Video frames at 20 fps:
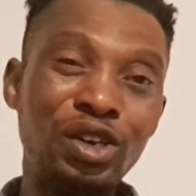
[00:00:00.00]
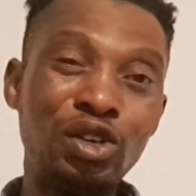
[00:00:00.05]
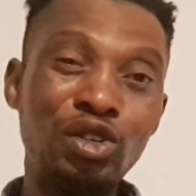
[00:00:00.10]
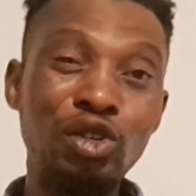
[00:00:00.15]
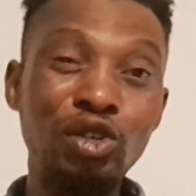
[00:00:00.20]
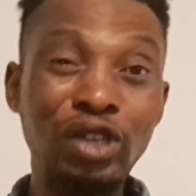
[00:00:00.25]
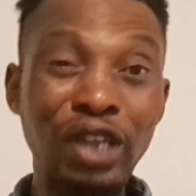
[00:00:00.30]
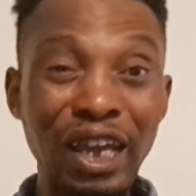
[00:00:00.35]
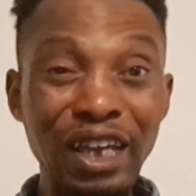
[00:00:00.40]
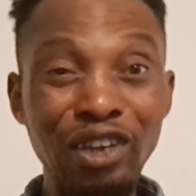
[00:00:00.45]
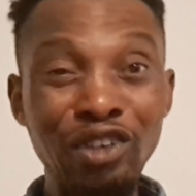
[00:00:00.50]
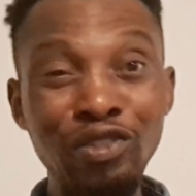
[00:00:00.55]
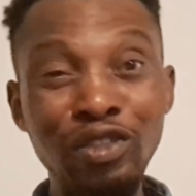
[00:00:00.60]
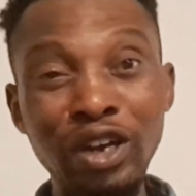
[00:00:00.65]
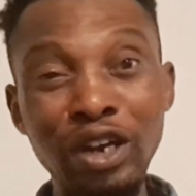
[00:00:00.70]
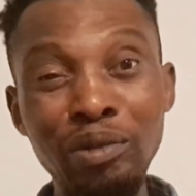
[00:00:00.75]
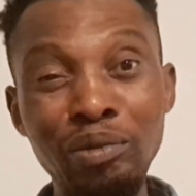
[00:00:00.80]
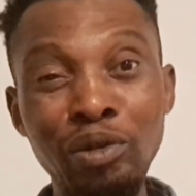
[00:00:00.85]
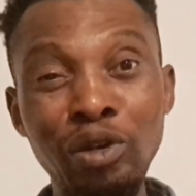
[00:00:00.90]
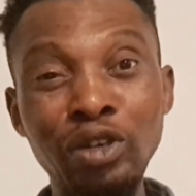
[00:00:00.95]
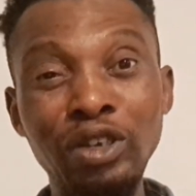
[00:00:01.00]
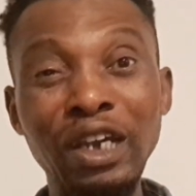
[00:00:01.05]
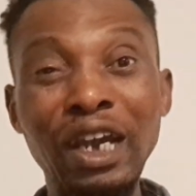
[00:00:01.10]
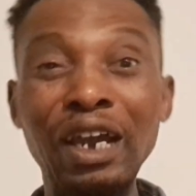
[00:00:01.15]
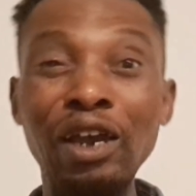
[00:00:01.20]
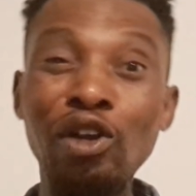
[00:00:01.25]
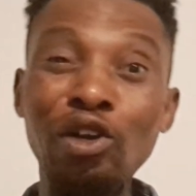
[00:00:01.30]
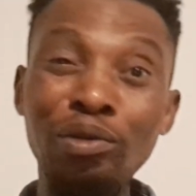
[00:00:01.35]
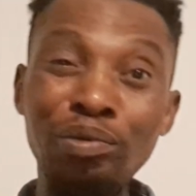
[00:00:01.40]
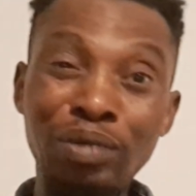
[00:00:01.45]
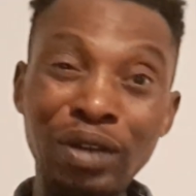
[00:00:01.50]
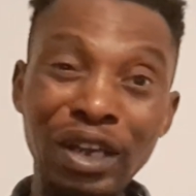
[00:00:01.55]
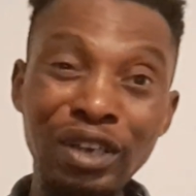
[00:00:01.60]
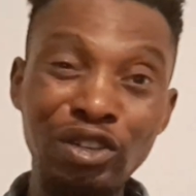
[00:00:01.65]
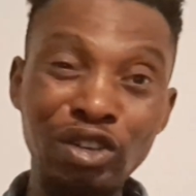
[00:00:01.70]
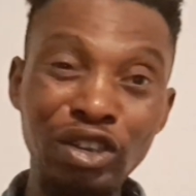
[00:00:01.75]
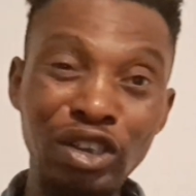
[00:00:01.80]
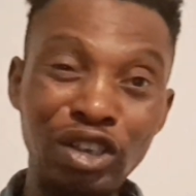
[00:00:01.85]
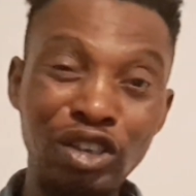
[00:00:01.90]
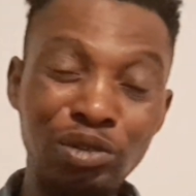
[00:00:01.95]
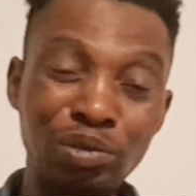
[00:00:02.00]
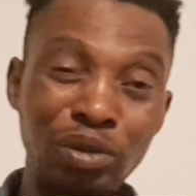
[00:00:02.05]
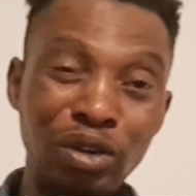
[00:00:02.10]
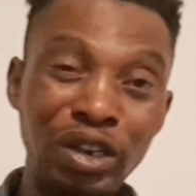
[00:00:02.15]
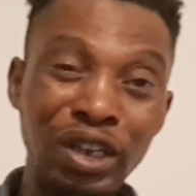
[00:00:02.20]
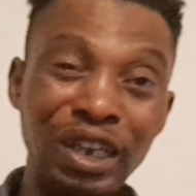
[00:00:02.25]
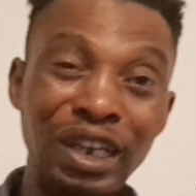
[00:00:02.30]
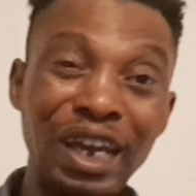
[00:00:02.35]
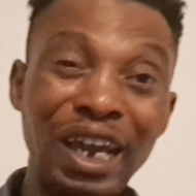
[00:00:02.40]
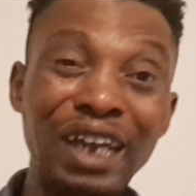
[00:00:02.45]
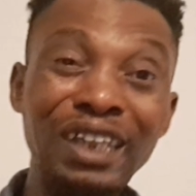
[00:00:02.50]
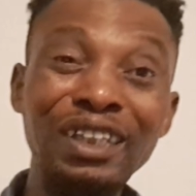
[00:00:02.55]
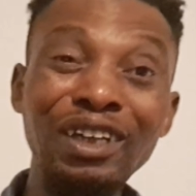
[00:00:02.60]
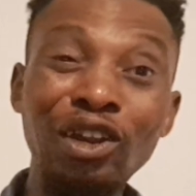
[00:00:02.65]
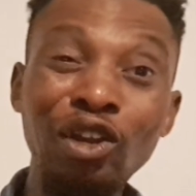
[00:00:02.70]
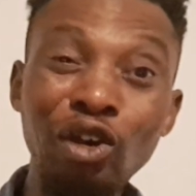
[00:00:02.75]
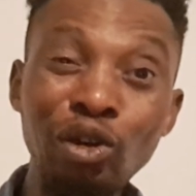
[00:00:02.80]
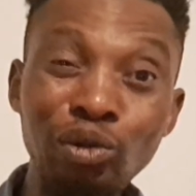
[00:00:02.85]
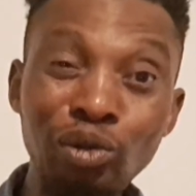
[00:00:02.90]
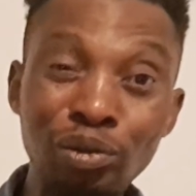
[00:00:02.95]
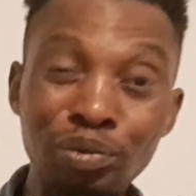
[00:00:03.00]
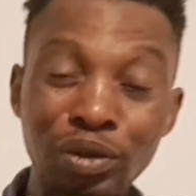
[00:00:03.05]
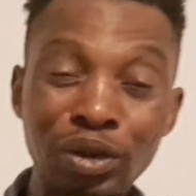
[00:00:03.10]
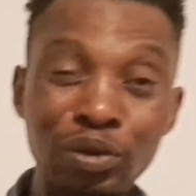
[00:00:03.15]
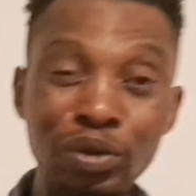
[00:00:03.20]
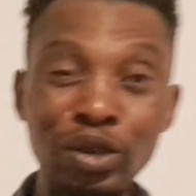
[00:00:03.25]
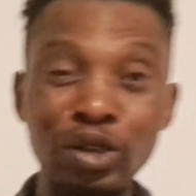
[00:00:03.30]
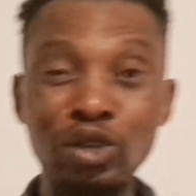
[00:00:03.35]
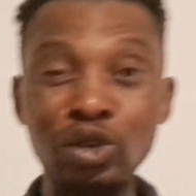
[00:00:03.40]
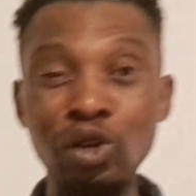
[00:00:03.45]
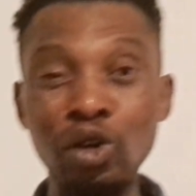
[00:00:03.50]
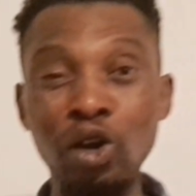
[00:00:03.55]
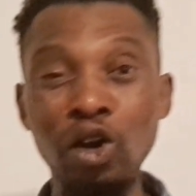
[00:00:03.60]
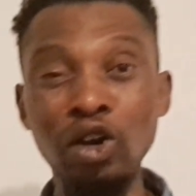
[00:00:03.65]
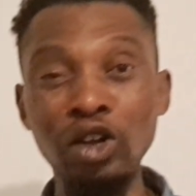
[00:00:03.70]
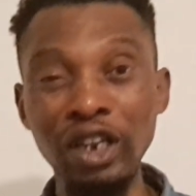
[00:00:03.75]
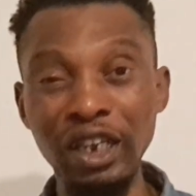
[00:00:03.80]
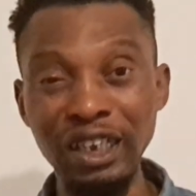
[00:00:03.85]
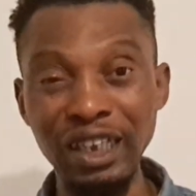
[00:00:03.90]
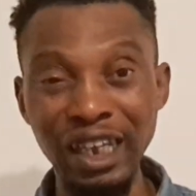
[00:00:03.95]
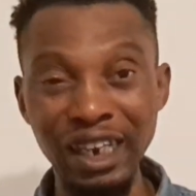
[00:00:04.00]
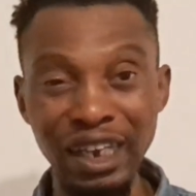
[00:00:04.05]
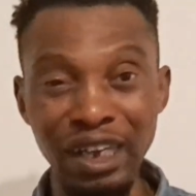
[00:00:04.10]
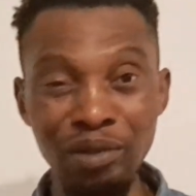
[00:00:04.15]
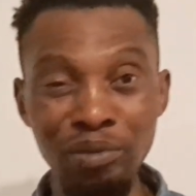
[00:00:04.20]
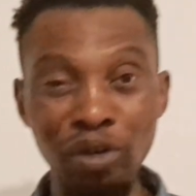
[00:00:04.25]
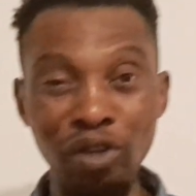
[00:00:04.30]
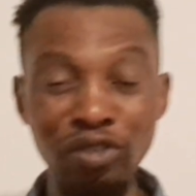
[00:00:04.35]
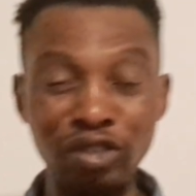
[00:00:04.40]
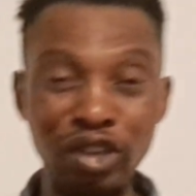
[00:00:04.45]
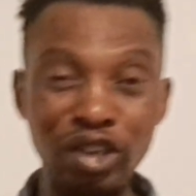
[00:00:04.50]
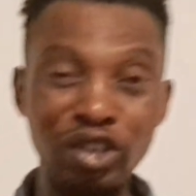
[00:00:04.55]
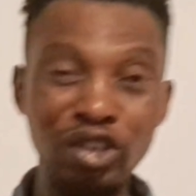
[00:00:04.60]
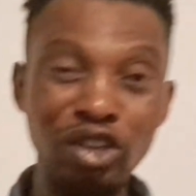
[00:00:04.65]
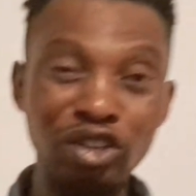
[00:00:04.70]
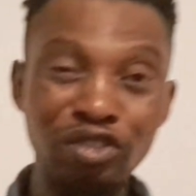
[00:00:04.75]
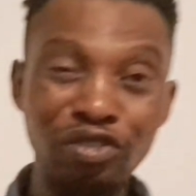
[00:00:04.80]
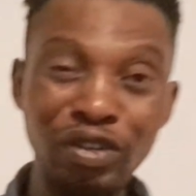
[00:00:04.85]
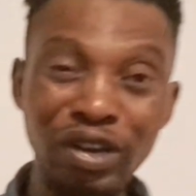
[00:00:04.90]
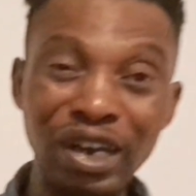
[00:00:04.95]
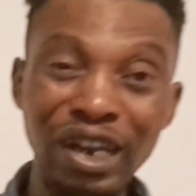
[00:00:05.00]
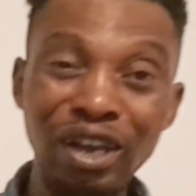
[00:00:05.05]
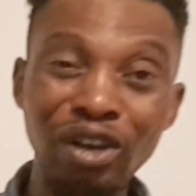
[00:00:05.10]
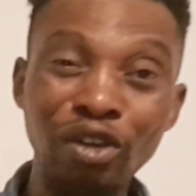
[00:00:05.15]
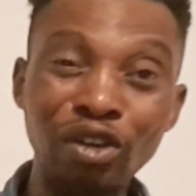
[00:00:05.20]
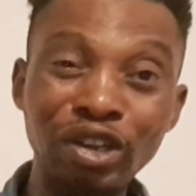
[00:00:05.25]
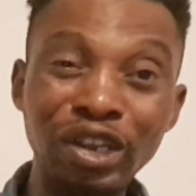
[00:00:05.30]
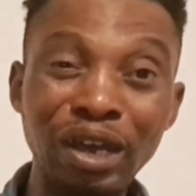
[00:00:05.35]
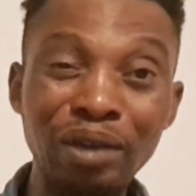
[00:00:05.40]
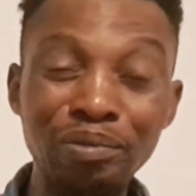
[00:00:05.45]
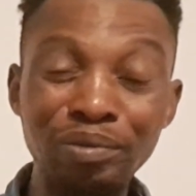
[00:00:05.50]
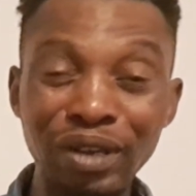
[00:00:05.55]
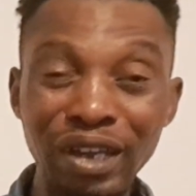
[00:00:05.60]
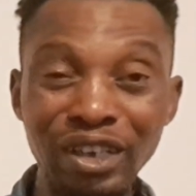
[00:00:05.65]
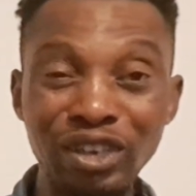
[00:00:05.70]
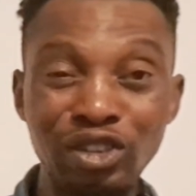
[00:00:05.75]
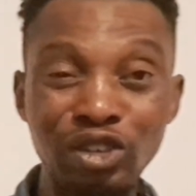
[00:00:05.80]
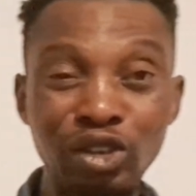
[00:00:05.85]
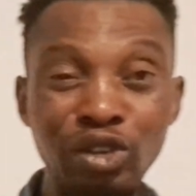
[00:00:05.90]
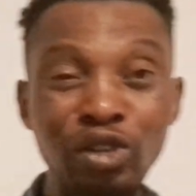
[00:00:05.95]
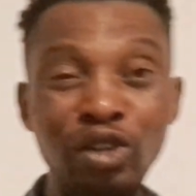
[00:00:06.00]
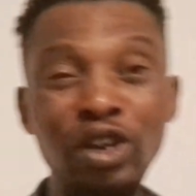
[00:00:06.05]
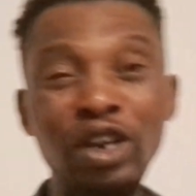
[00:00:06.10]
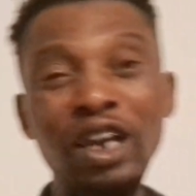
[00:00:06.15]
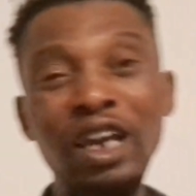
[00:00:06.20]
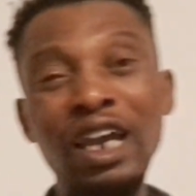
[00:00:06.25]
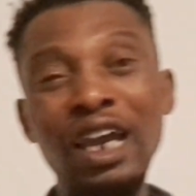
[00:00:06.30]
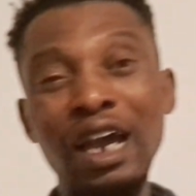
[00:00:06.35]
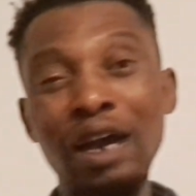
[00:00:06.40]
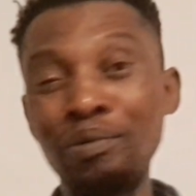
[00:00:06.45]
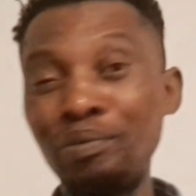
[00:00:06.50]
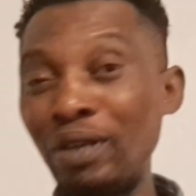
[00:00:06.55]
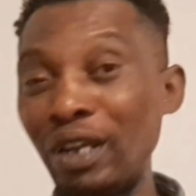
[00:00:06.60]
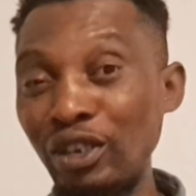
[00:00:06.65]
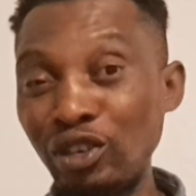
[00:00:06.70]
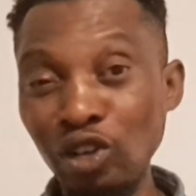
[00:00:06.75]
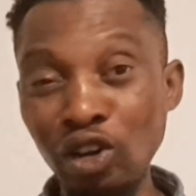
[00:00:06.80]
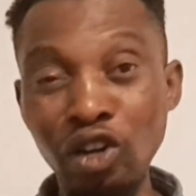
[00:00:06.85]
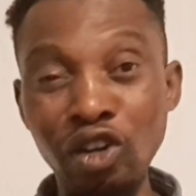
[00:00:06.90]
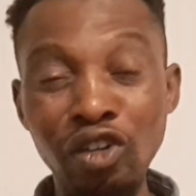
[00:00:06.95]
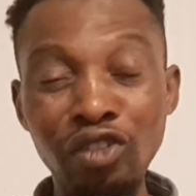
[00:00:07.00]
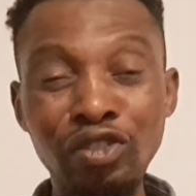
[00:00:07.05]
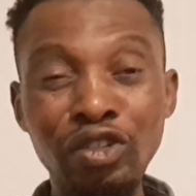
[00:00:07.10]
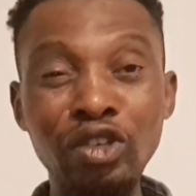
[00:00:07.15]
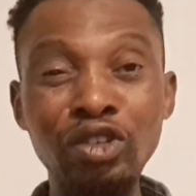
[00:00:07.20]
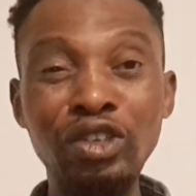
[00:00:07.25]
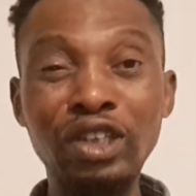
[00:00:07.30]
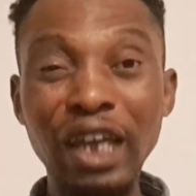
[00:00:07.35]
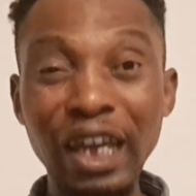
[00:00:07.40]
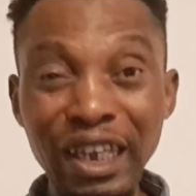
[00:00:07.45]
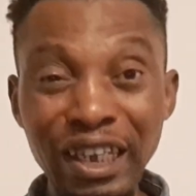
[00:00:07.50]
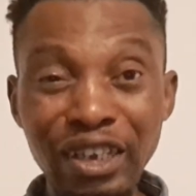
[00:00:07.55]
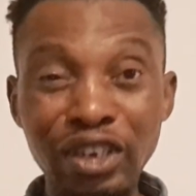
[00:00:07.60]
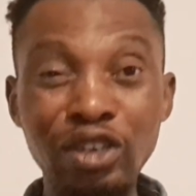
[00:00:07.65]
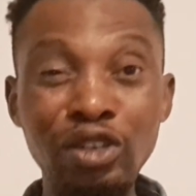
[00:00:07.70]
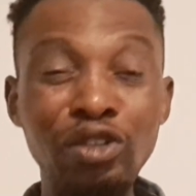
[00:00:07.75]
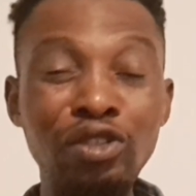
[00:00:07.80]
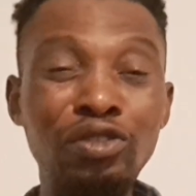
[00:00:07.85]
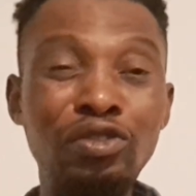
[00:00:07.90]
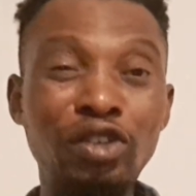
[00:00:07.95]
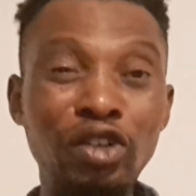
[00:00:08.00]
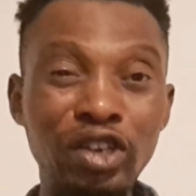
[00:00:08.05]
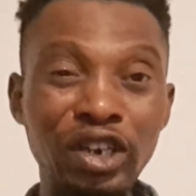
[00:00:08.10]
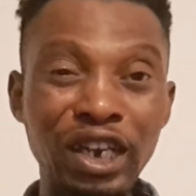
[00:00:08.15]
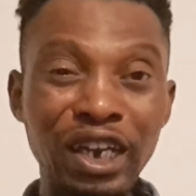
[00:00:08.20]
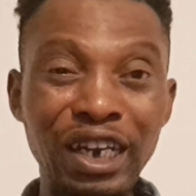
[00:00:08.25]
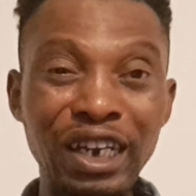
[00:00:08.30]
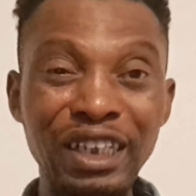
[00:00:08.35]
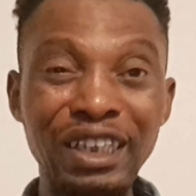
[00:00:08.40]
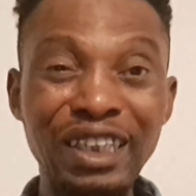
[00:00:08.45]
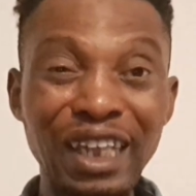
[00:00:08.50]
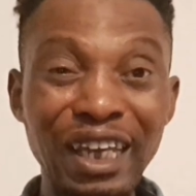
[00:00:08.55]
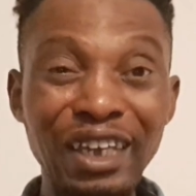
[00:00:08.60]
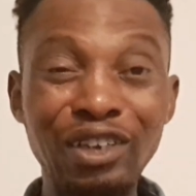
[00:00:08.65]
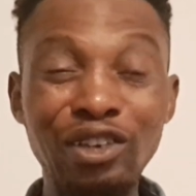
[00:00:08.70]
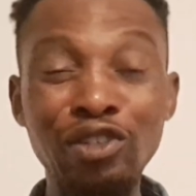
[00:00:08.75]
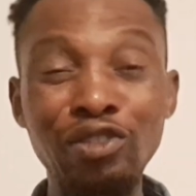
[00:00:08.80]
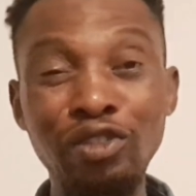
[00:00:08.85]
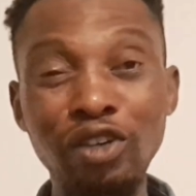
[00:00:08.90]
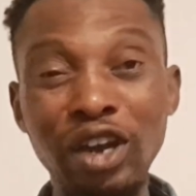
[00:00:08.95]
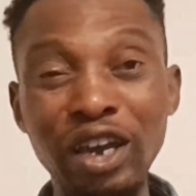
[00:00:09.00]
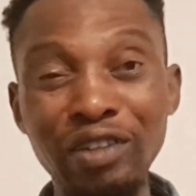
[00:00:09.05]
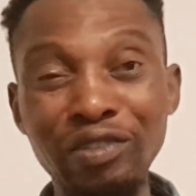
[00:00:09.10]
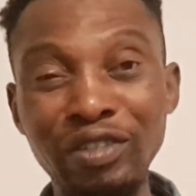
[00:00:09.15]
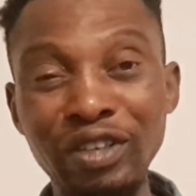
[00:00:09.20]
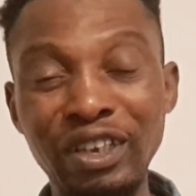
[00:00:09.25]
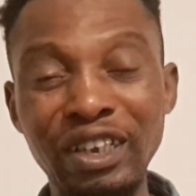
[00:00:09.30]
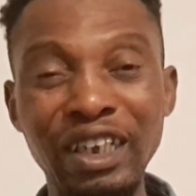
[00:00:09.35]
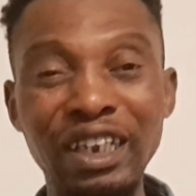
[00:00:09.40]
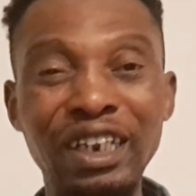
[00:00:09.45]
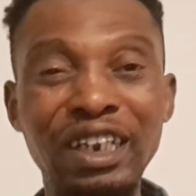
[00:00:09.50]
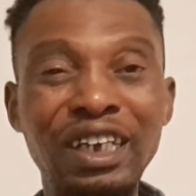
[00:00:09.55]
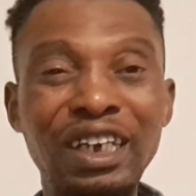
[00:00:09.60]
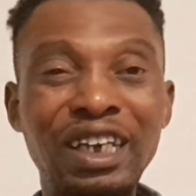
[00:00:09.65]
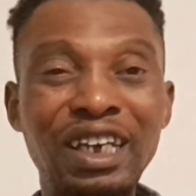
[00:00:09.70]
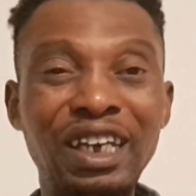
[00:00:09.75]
So thank you very much, and God bless you this morning, and the Lord will be with you all in the name of Jesus. Father, Lord, I bless you. I bless all of you. Thank you for hearing. Thank you for everything.